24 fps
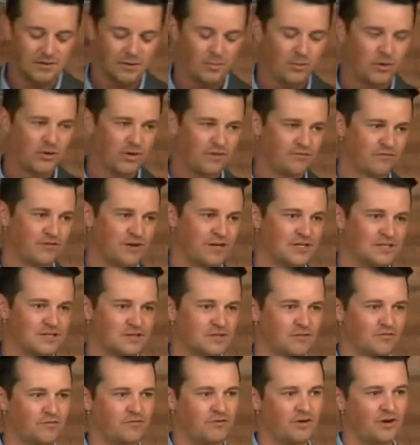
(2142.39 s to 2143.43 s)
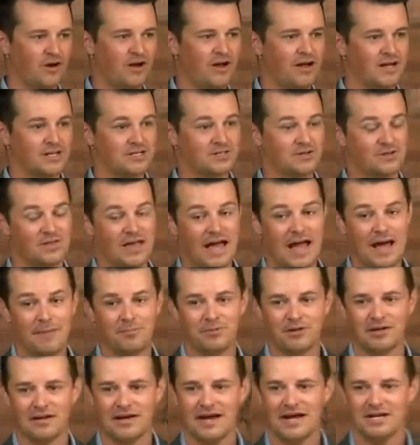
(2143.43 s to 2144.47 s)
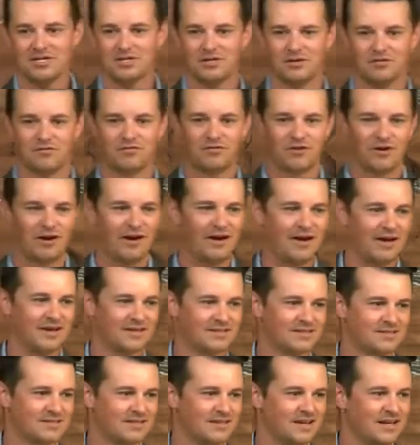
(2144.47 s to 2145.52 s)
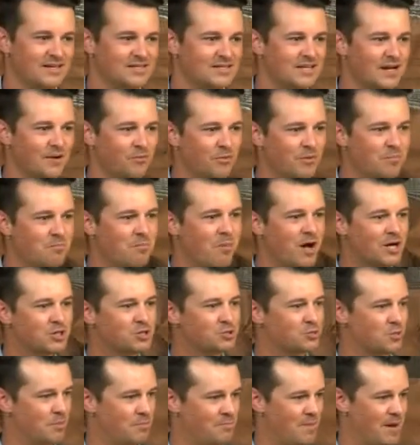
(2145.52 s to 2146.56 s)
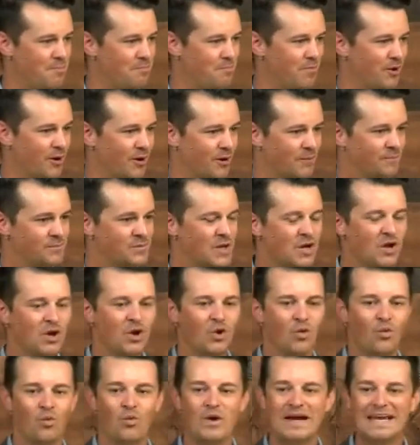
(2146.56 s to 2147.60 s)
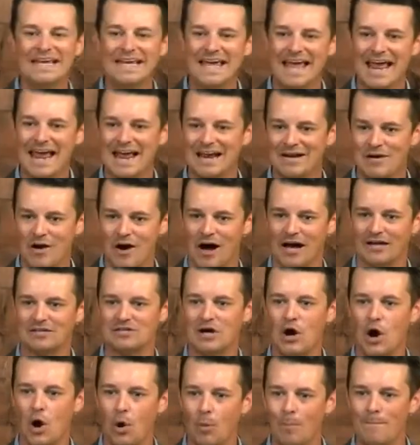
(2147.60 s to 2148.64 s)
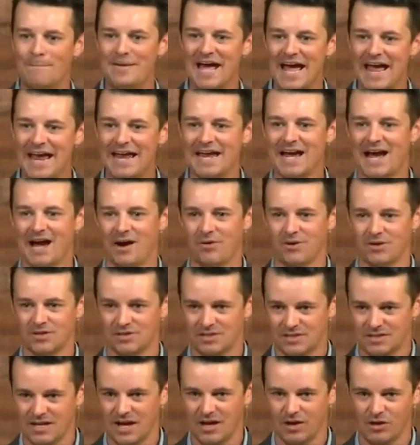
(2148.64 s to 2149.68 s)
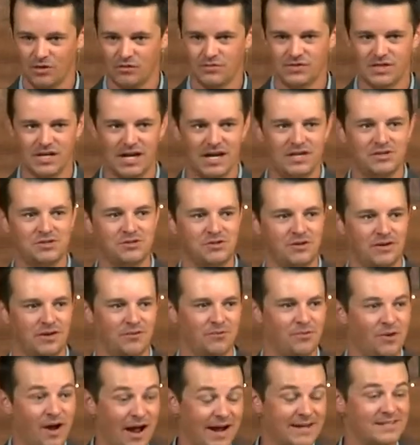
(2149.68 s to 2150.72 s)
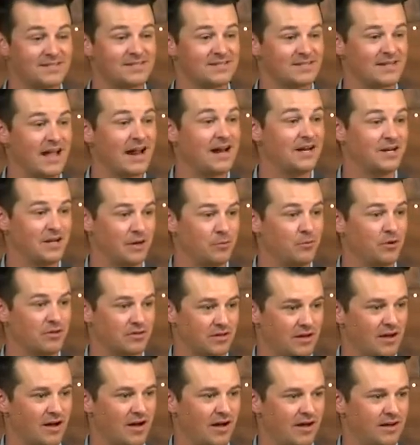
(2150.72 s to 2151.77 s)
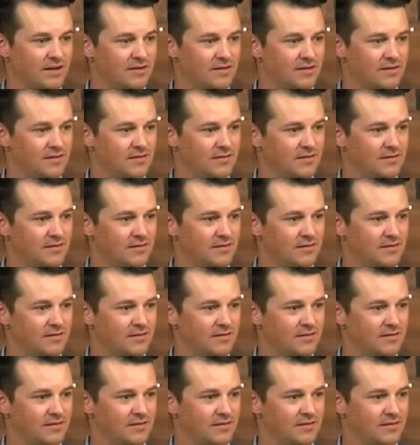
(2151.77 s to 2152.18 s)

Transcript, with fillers: The point, friends, for us, or the application for us, is that we must remember we cannot obey ourselves into a right standing with God.